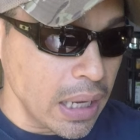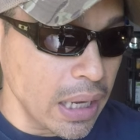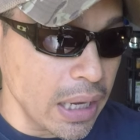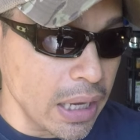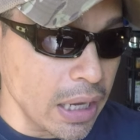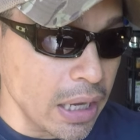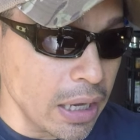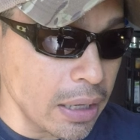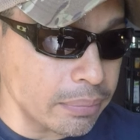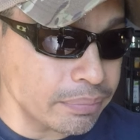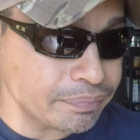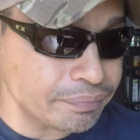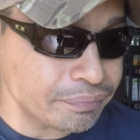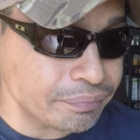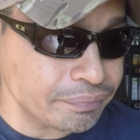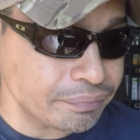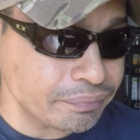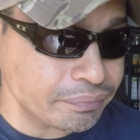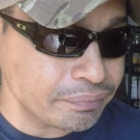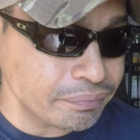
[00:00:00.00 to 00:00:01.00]

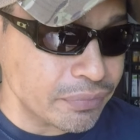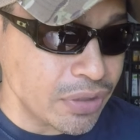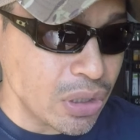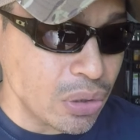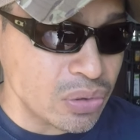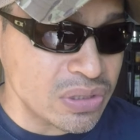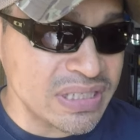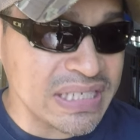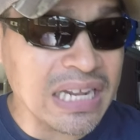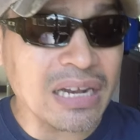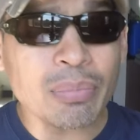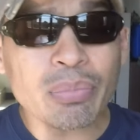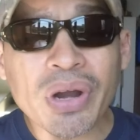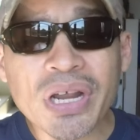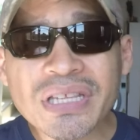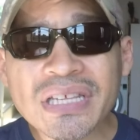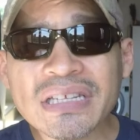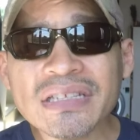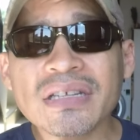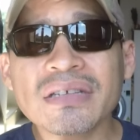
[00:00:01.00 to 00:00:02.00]
Um, you know,
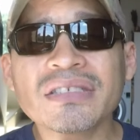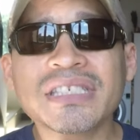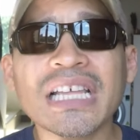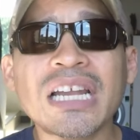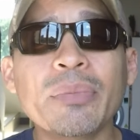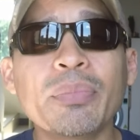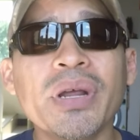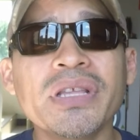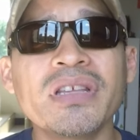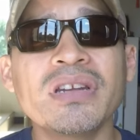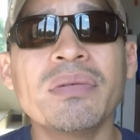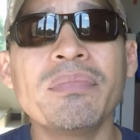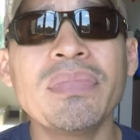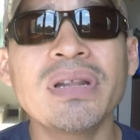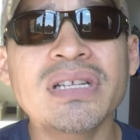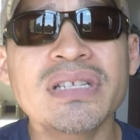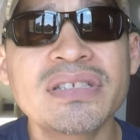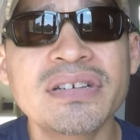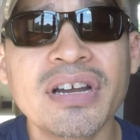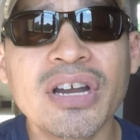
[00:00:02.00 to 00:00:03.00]
celebrating the, celebrating the
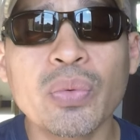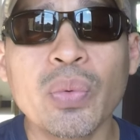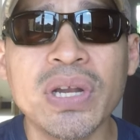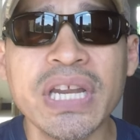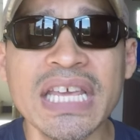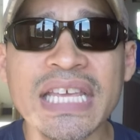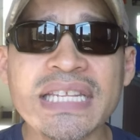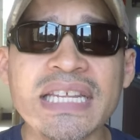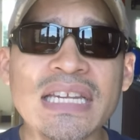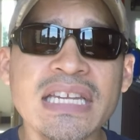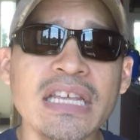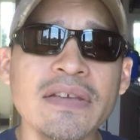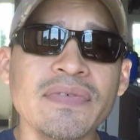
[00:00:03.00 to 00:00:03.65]
military when he didn't